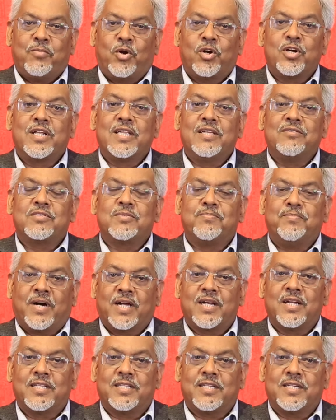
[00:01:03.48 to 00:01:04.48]
Maldives,
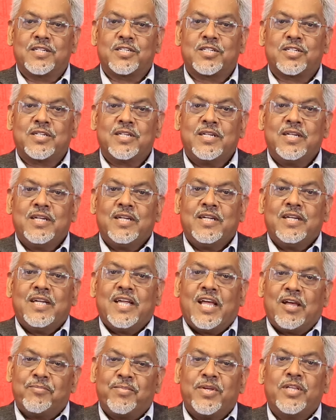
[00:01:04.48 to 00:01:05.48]
Bangladesh
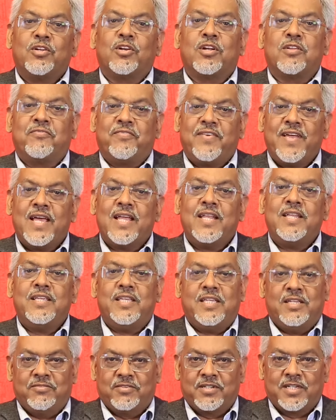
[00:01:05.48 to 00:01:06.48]
have been on a
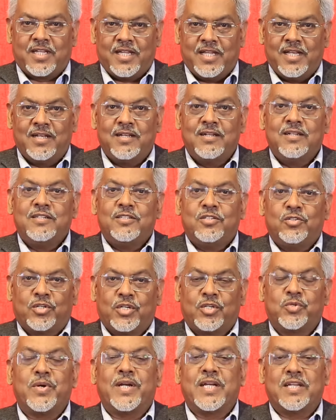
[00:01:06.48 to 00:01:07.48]
fairly even keel
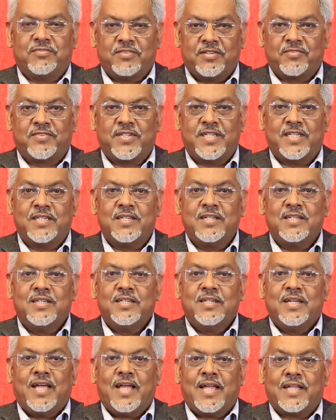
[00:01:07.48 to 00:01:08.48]
during 2015,
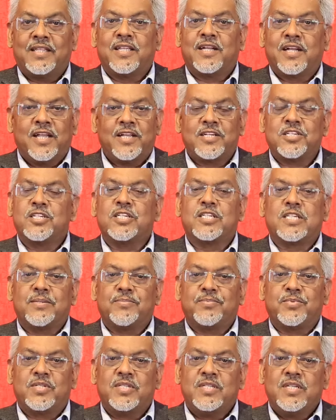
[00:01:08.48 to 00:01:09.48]
and the
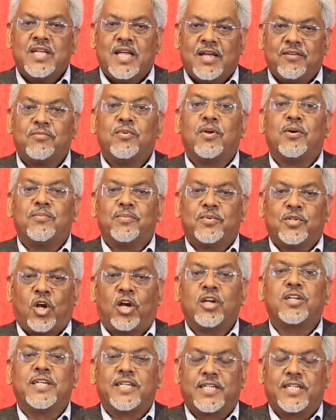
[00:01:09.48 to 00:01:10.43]
relationships have not